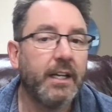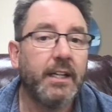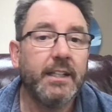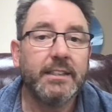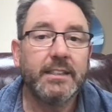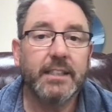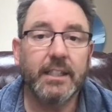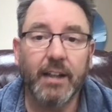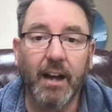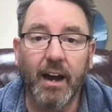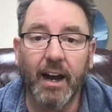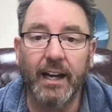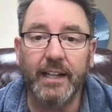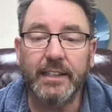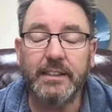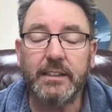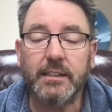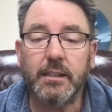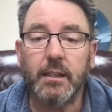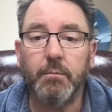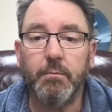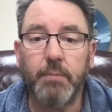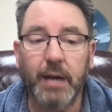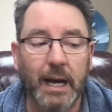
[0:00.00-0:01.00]
Tonight's
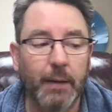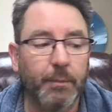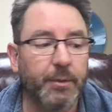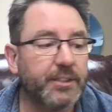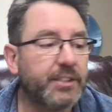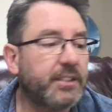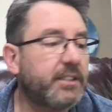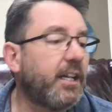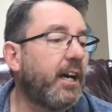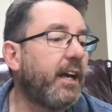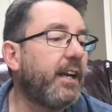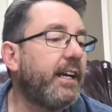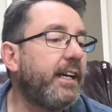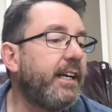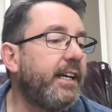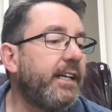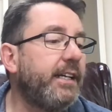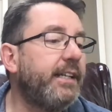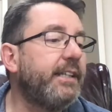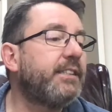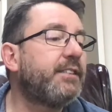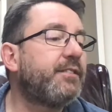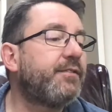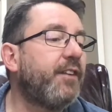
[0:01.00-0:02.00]
Bible study
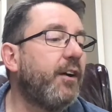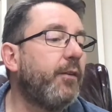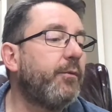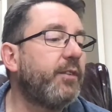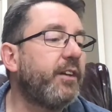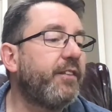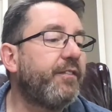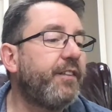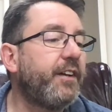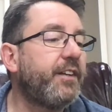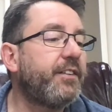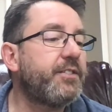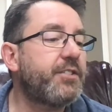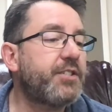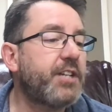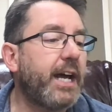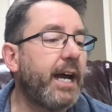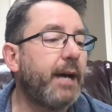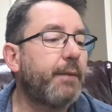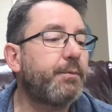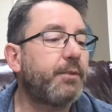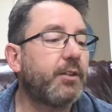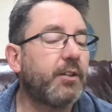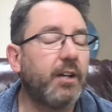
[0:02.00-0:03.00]
is from the 5th
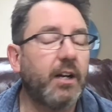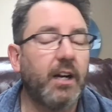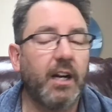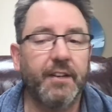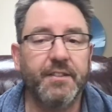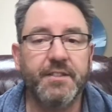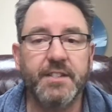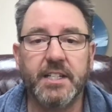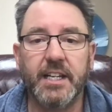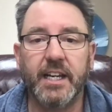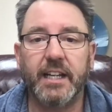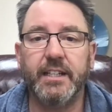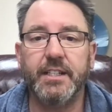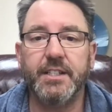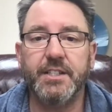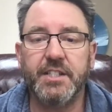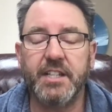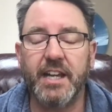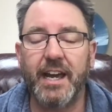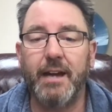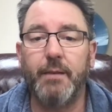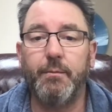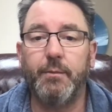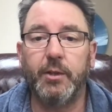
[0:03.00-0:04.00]
chapter of 2
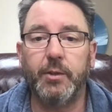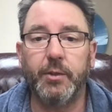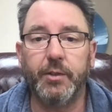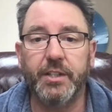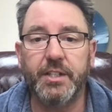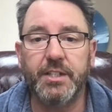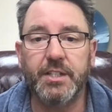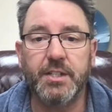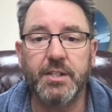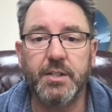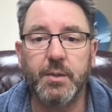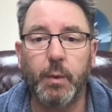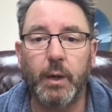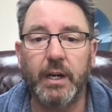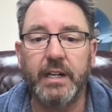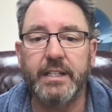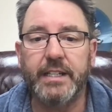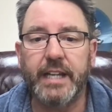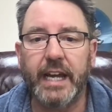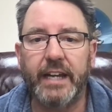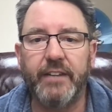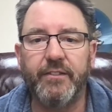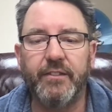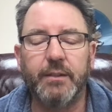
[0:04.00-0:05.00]
Samuel. This is where
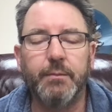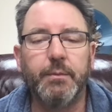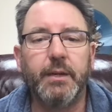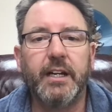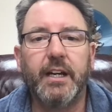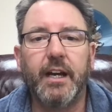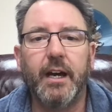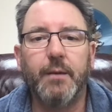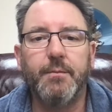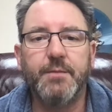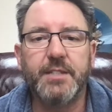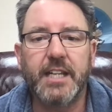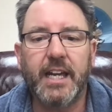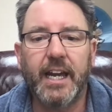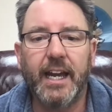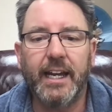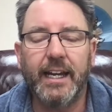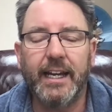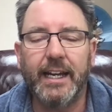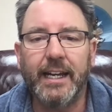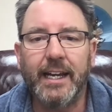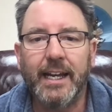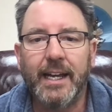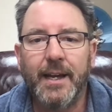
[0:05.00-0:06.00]
David becomes
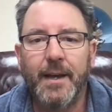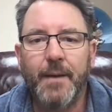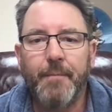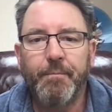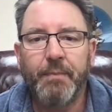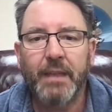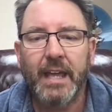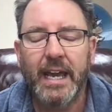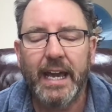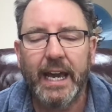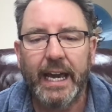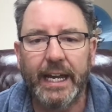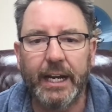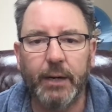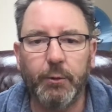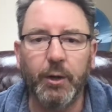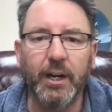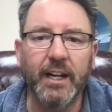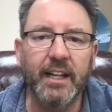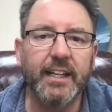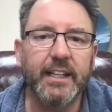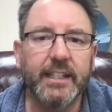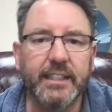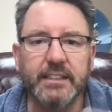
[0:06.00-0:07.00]
king. And it
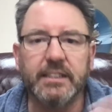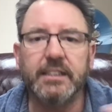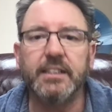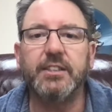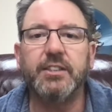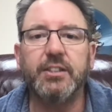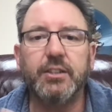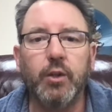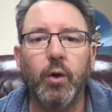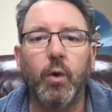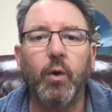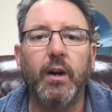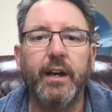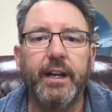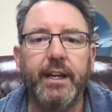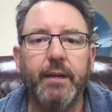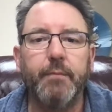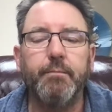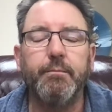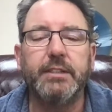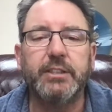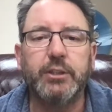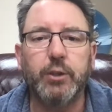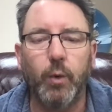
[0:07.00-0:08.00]
really is the story
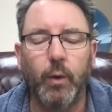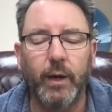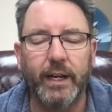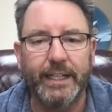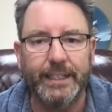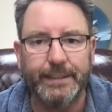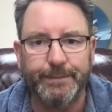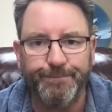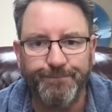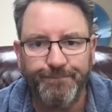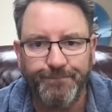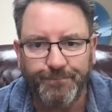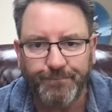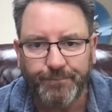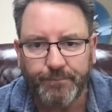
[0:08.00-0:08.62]
in between